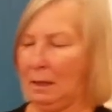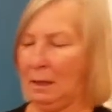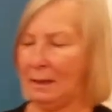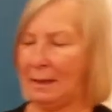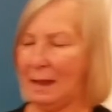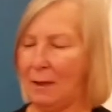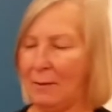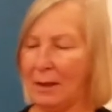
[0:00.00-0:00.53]

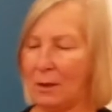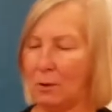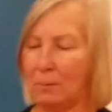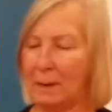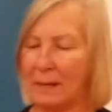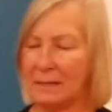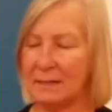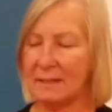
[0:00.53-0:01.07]
Now I go
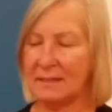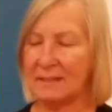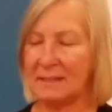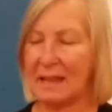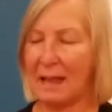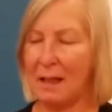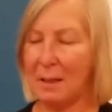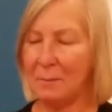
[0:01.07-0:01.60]
right to the
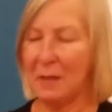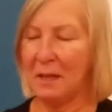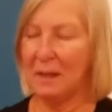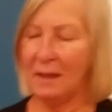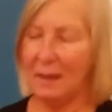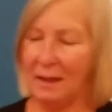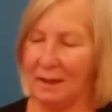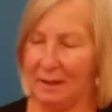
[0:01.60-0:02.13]
scalp.
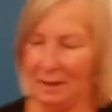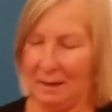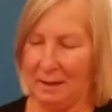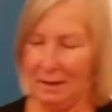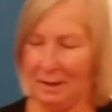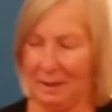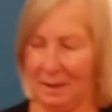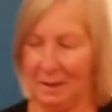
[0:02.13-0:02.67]

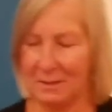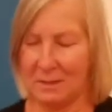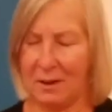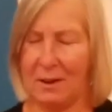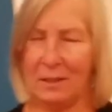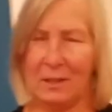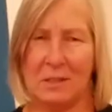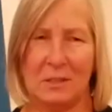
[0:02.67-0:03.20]

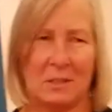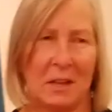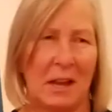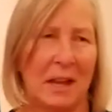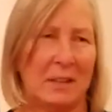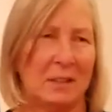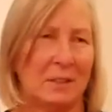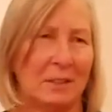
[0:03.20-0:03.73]
Sorry, Lisa,
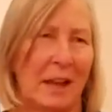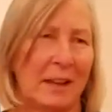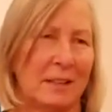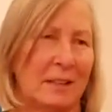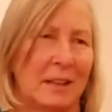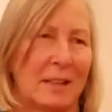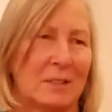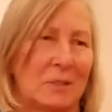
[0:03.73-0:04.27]
I
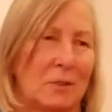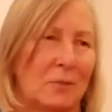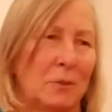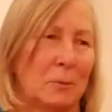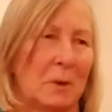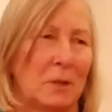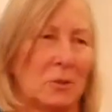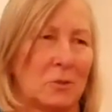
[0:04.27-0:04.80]
didn't ask if
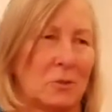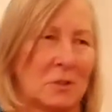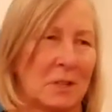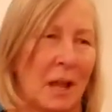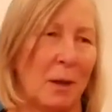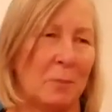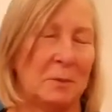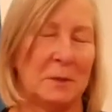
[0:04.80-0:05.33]
you wanted your
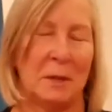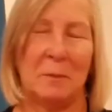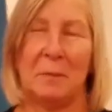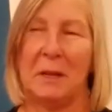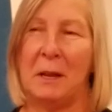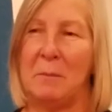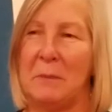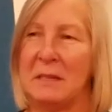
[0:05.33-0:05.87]
scalp done,
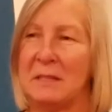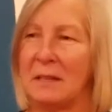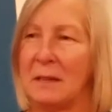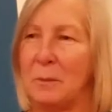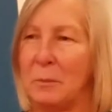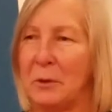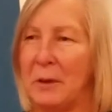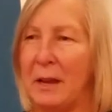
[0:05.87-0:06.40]
but I'm messing
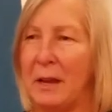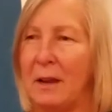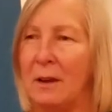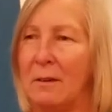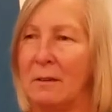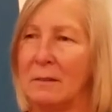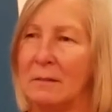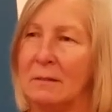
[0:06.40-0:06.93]
up your
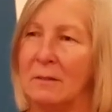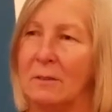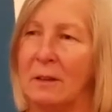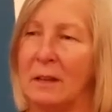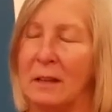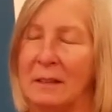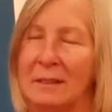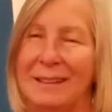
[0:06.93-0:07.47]
hair.
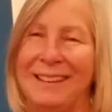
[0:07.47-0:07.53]
Okay.